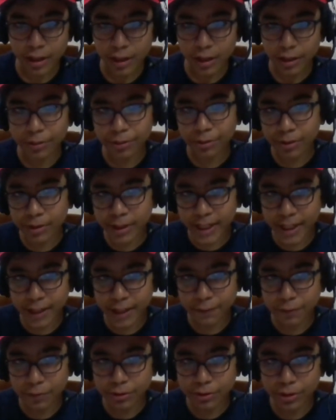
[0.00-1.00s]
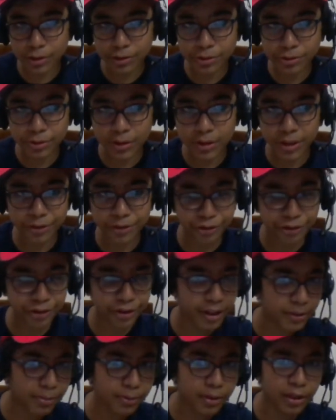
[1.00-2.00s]
rook e8 was also a
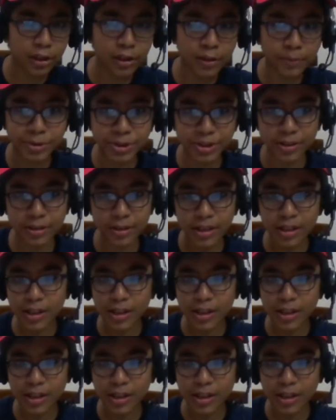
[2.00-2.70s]
controllable option,